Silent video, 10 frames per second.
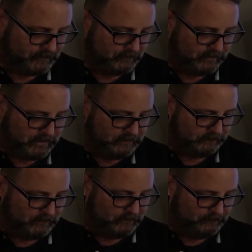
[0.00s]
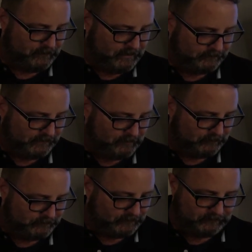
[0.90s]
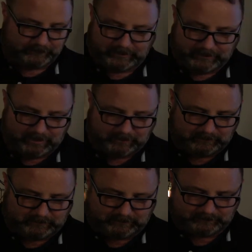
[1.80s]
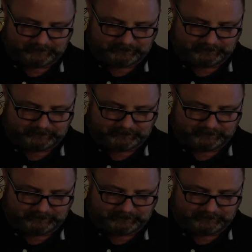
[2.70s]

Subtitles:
Okay, so for this, I'm just going to say color.